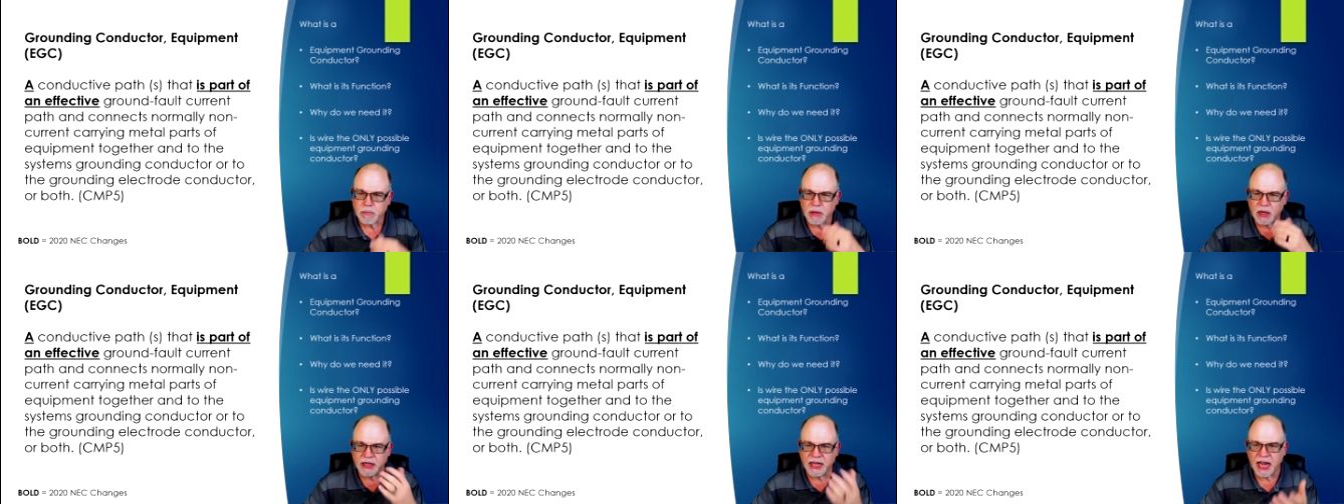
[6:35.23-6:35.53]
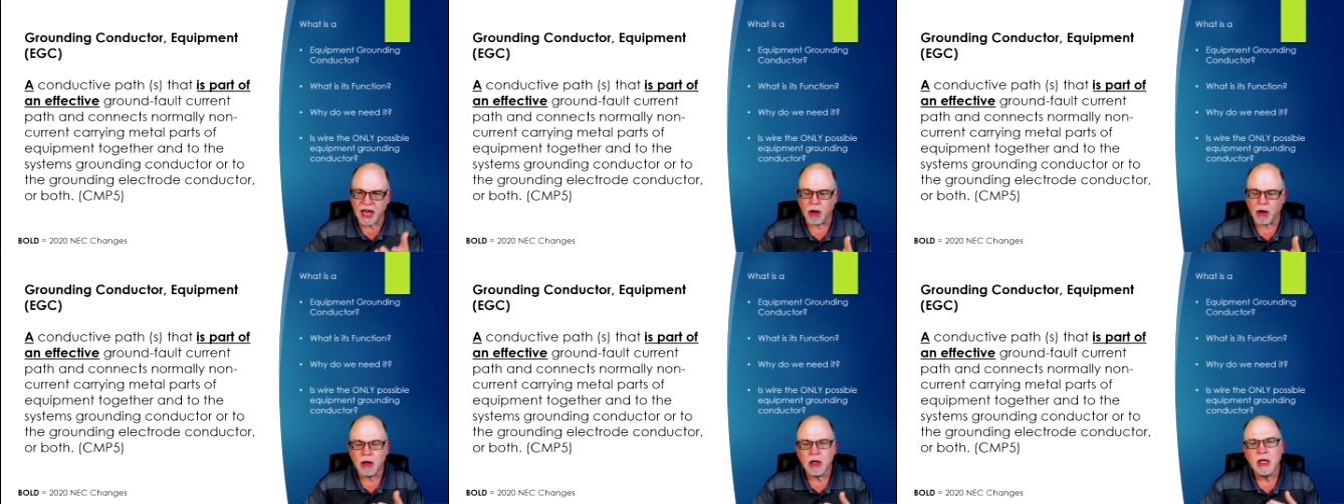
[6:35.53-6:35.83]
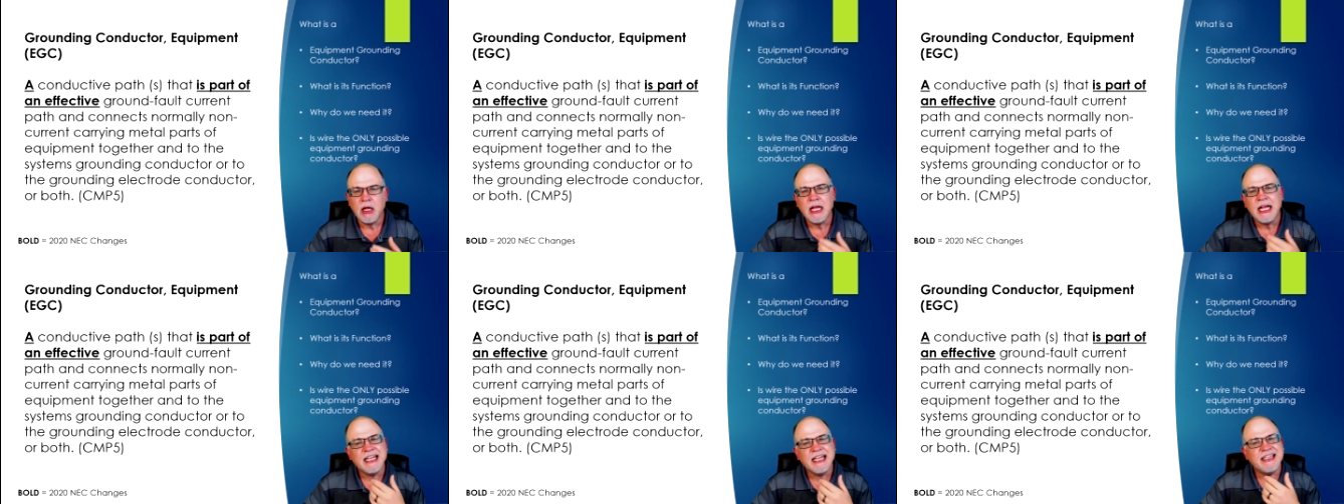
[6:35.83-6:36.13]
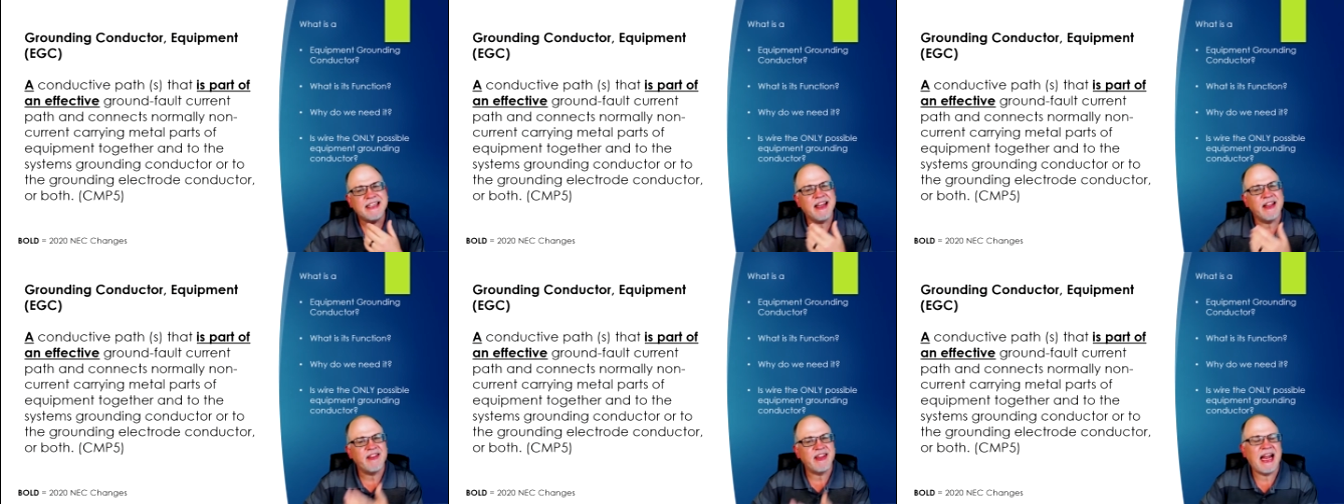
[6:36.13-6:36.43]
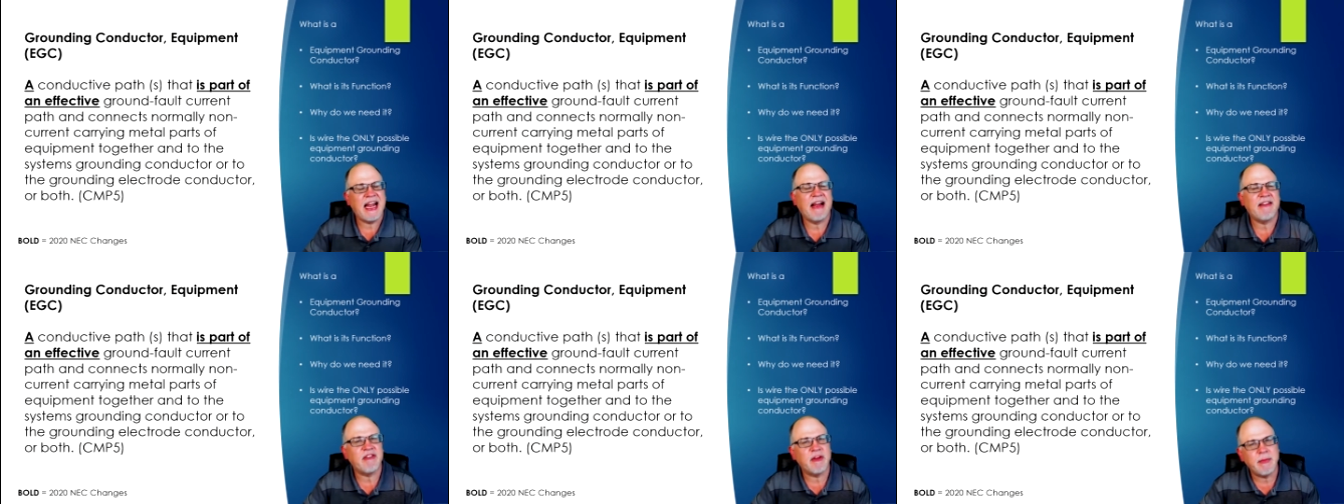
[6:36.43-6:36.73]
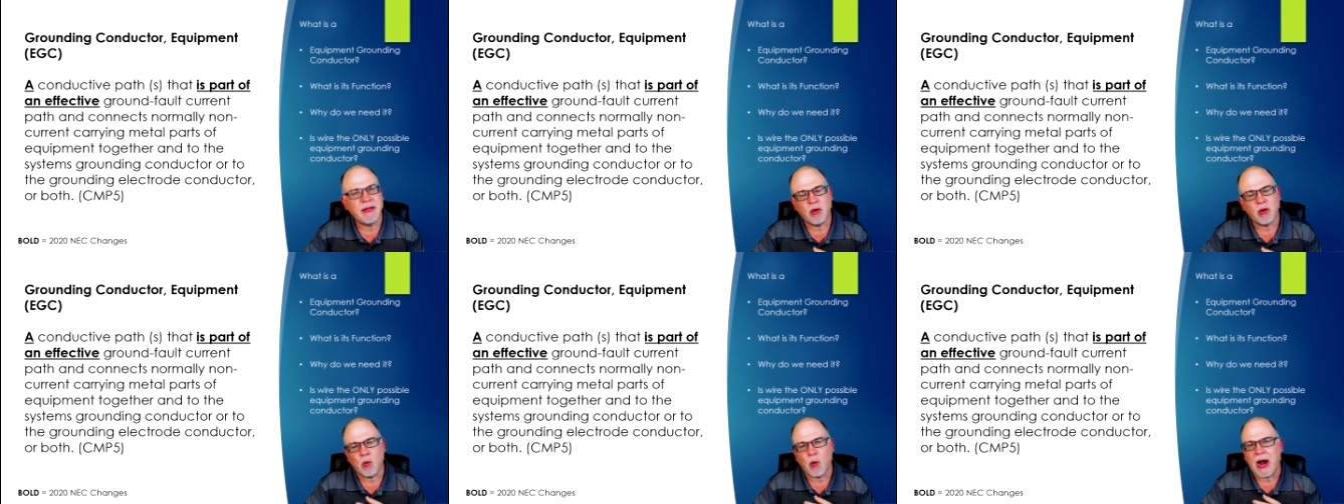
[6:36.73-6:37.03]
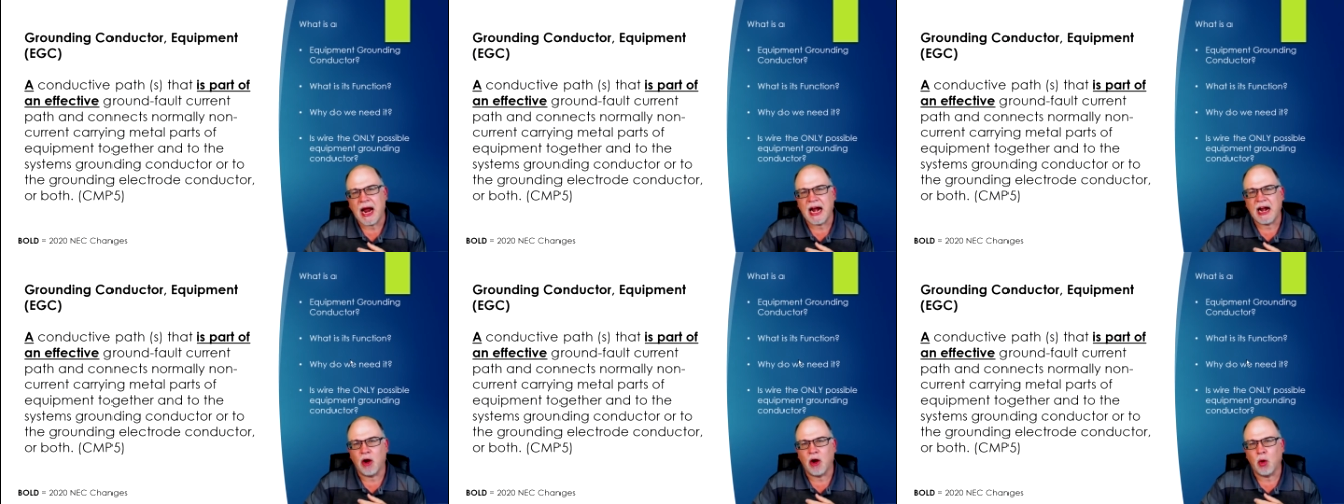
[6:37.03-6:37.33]
Now, does it have to be the
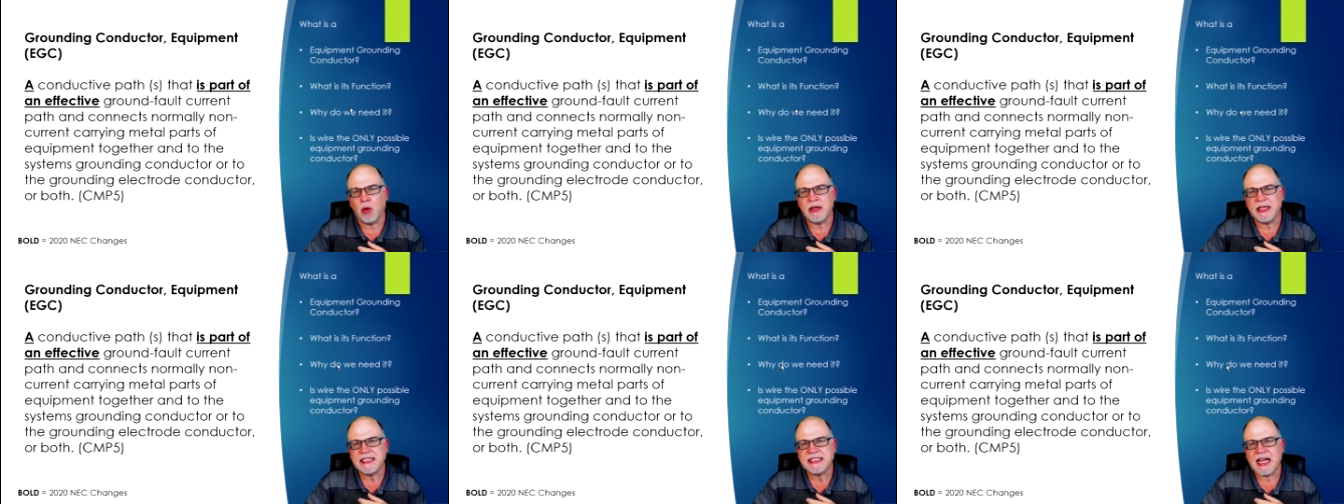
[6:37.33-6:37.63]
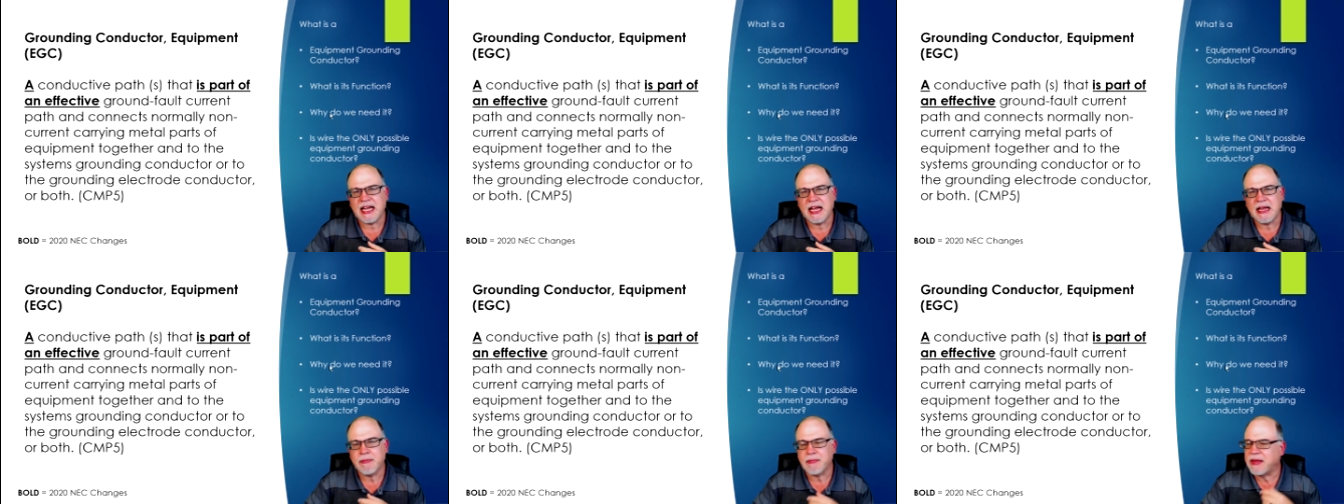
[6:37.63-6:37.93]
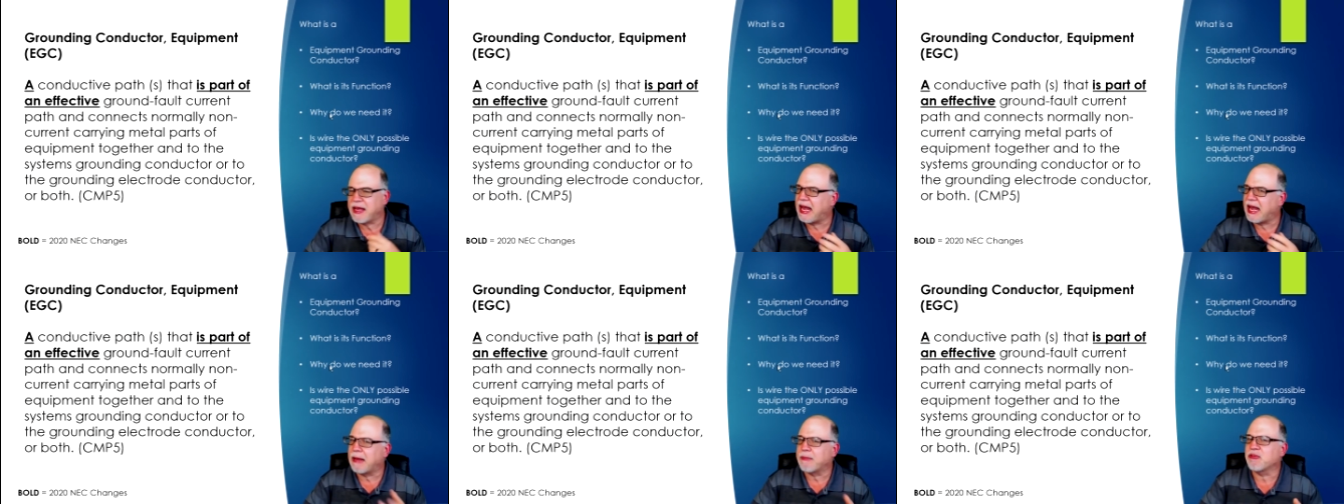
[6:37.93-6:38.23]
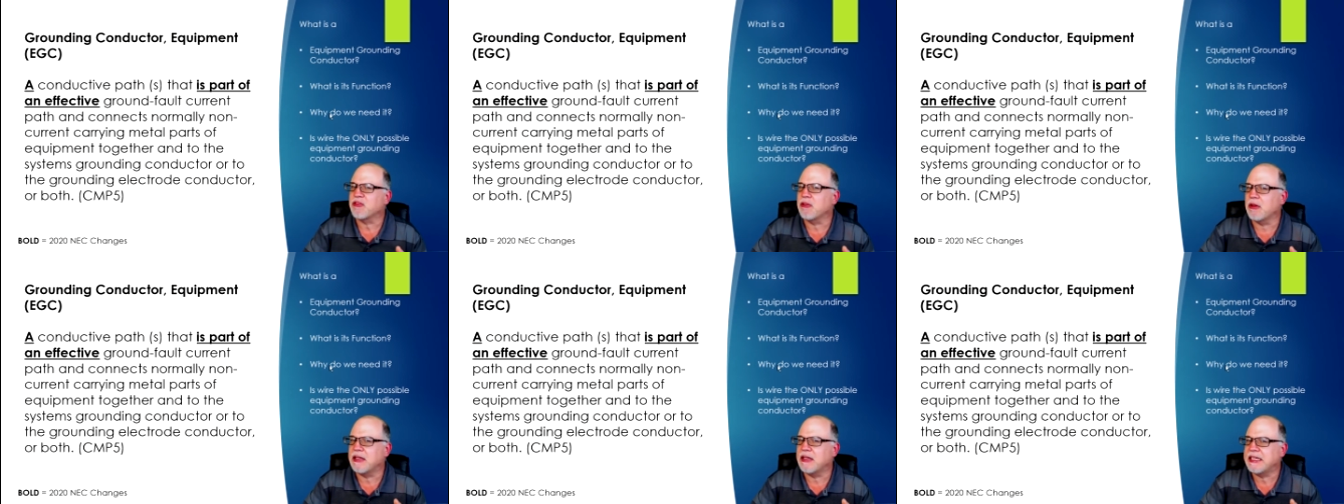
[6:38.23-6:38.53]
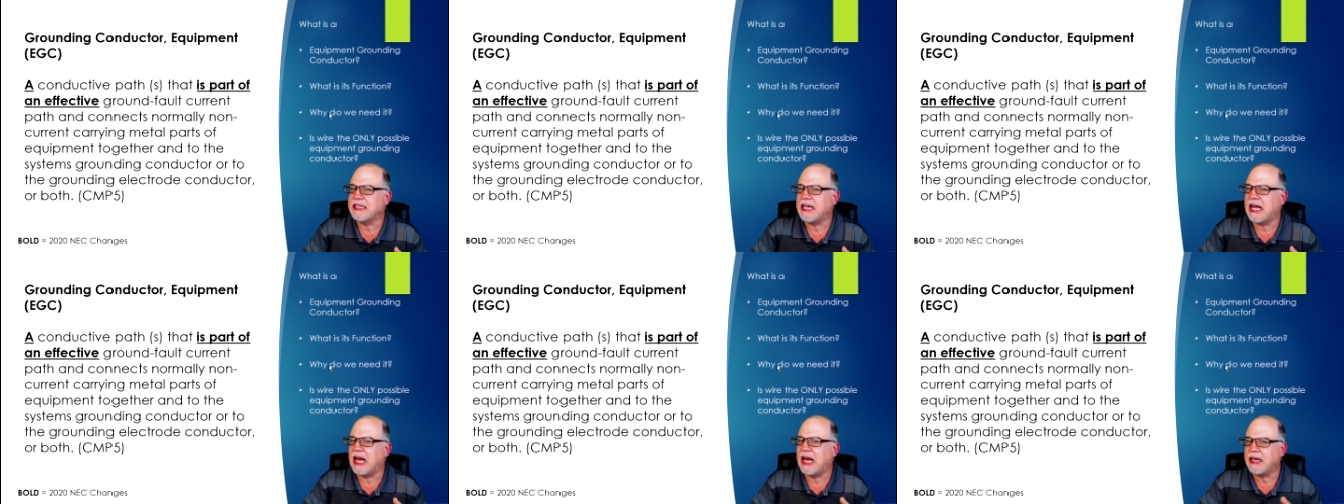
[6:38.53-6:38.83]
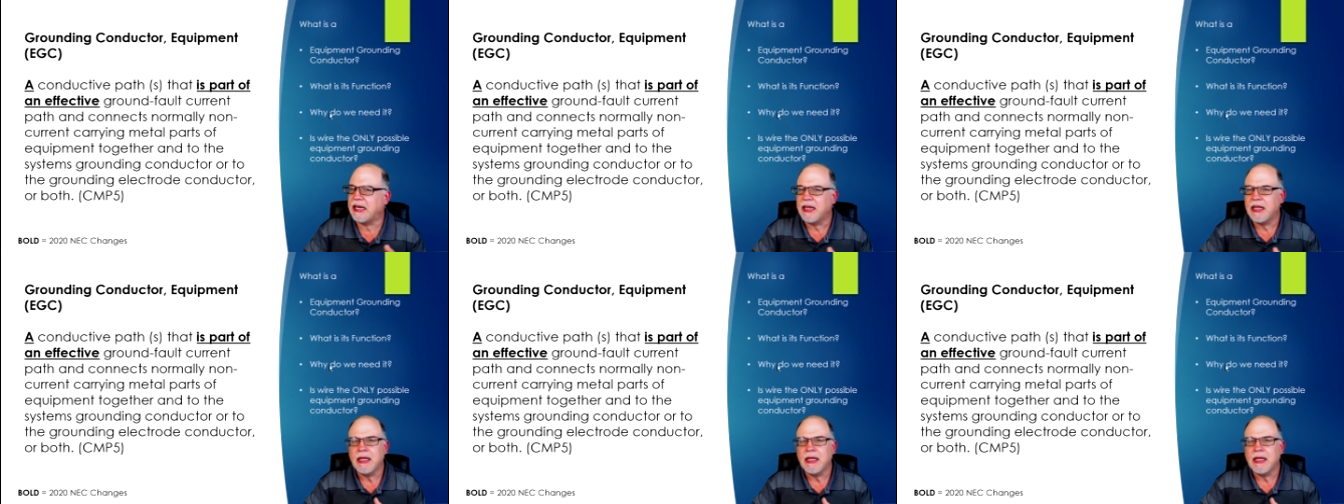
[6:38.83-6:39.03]
wire only type? Absolutely not.